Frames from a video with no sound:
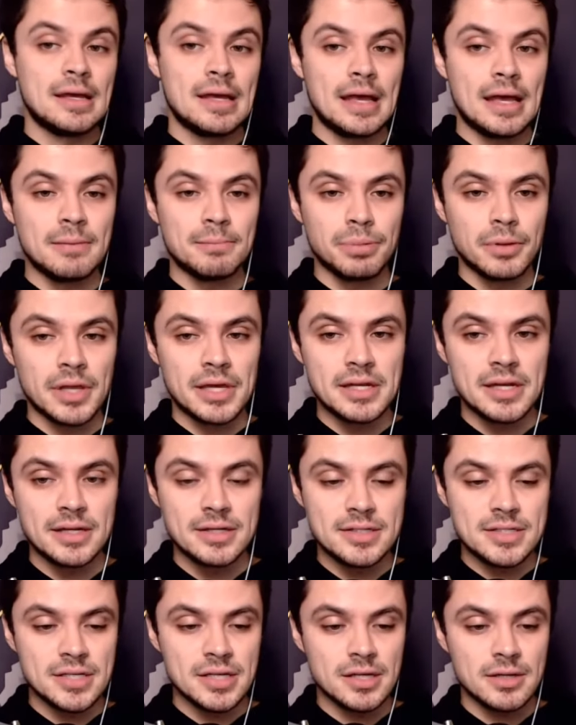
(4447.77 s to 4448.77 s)
and played
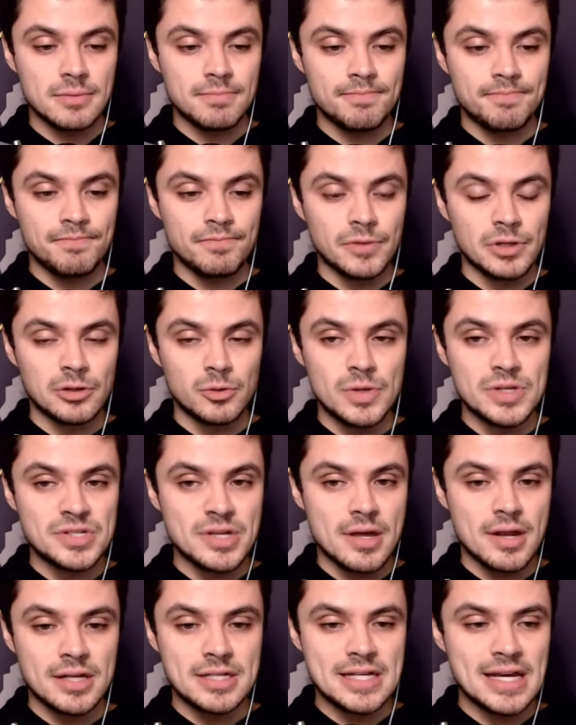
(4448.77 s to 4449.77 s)
at
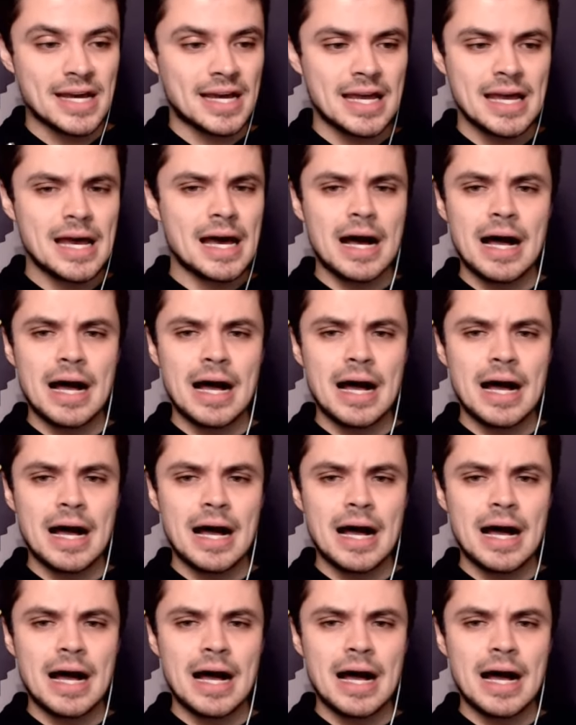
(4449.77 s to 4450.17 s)
Louisiana Tech.